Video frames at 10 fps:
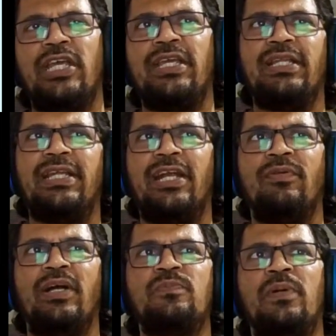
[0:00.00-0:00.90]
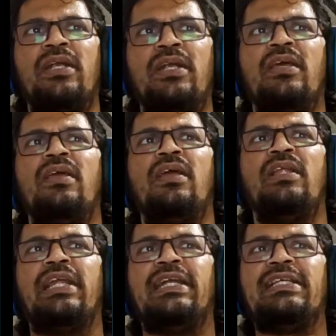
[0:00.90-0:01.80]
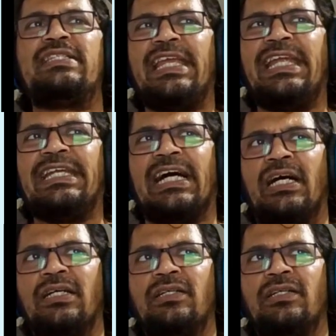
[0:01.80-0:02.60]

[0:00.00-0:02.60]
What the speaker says: and the advanced part. That is eta.